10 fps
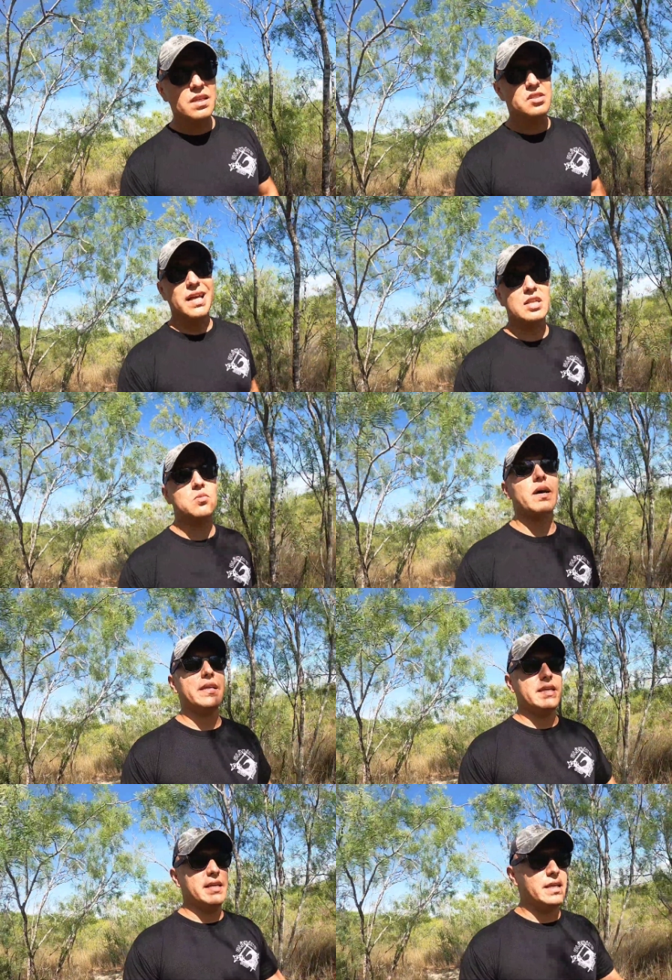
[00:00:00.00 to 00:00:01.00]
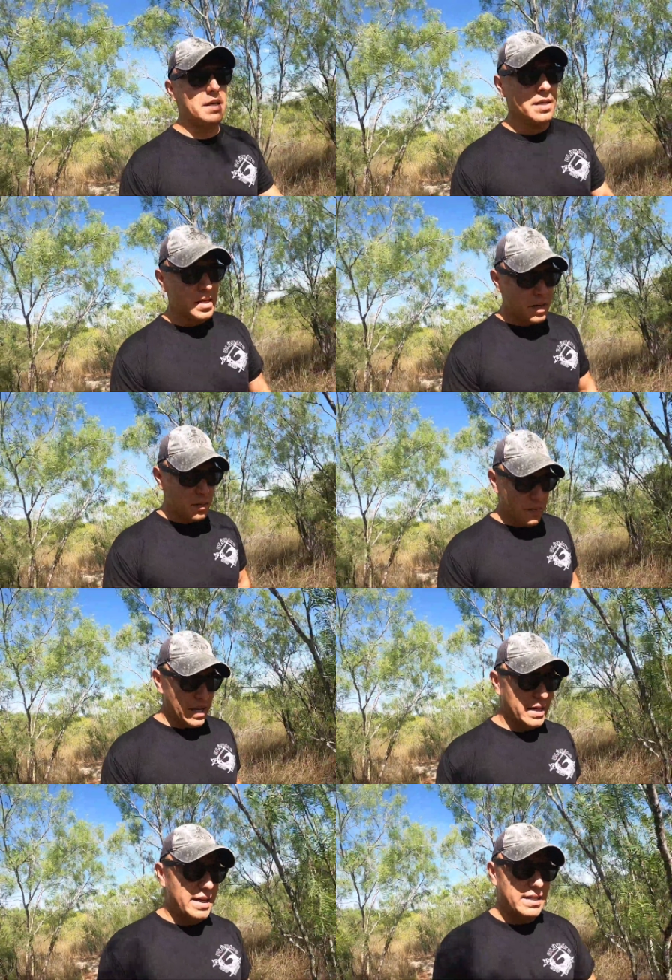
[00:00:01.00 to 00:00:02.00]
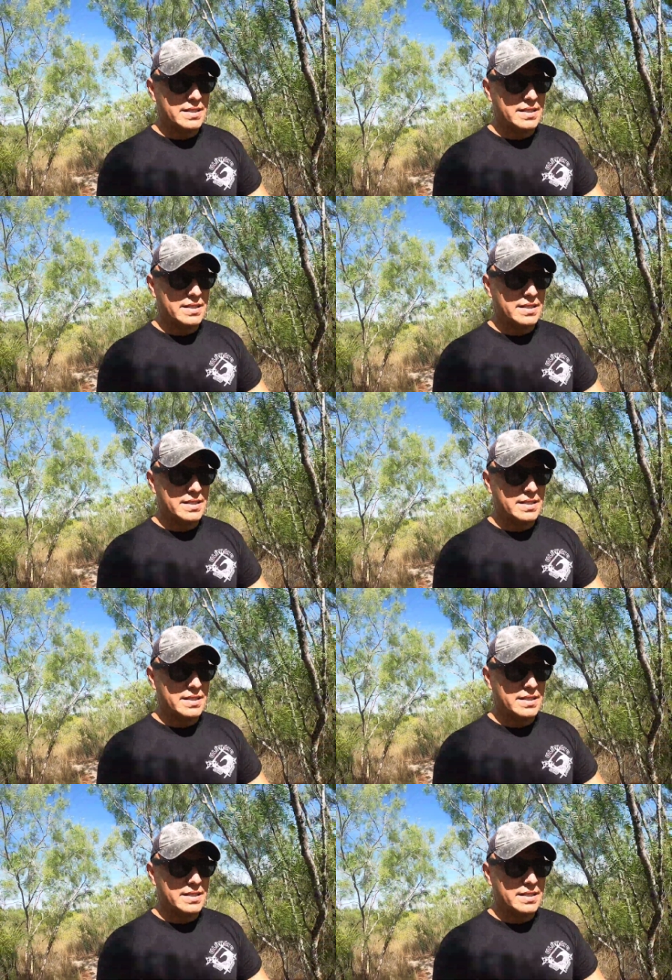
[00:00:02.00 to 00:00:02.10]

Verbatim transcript: So that's why the bank